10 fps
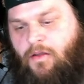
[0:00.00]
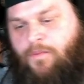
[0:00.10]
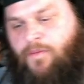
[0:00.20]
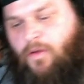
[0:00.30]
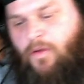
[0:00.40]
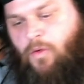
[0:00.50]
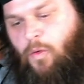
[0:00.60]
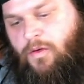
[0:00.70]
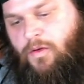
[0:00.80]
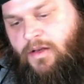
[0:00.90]

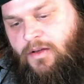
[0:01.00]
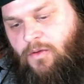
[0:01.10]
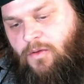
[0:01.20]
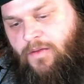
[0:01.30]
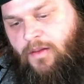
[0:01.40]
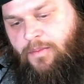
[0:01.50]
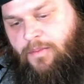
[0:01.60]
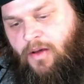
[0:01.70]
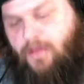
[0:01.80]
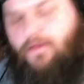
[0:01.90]
coordinate covalent
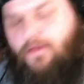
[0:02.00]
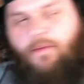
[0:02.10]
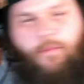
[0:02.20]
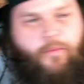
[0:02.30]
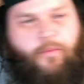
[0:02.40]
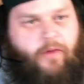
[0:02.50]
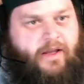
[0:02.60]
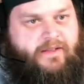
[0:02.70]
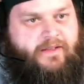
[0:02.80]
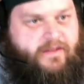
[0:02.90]
bond, breaks
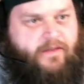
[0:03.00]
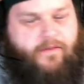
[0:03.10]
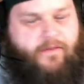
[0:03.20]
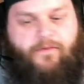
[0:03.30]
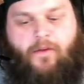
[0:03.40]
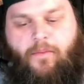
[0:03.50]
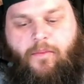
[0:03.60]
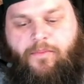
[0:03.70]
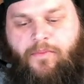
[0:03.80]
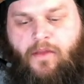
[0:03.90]
from
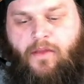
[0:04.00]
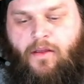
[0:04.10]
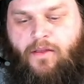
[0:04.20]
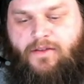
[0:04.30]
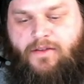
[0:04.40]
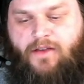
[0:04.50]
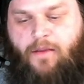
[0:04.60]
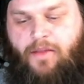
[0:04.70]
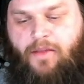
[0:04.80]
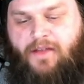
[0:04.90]
these
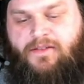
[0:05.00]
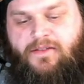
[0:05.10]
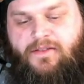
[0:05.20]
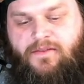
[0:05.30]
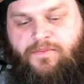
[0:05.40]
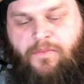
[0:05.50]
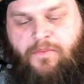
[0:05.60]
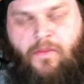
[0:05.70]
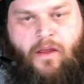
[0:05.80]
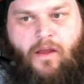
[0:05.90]
complexes.
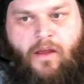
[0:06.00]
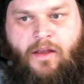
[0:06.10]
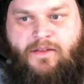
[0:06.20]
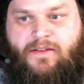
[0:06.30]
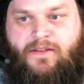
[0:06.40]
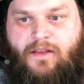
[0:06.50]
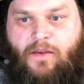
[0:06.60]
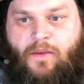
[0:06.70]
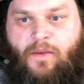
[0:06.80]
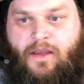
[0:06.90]

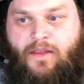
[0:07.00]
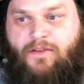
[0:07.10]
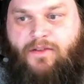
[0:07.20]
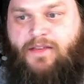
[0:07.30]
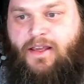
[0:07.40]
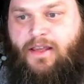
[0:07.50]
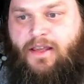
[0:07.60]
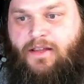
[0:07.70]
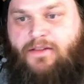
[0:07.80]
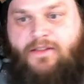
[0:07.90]
There's a
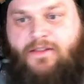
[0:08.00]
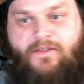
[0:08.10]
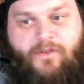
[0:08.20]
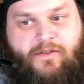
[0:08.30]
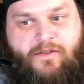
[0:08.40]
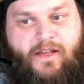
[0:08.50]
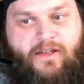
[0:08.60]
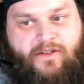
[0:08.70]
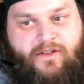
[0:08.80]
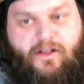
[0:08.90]
dissociation
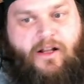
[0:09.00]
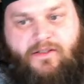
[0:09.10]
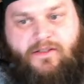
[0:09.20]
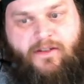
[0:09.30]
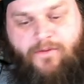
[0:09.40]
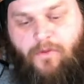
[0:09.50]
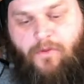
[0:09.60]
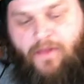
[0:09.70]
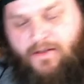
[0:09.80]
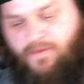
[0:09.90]
constant for that as
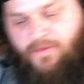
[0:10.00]
well.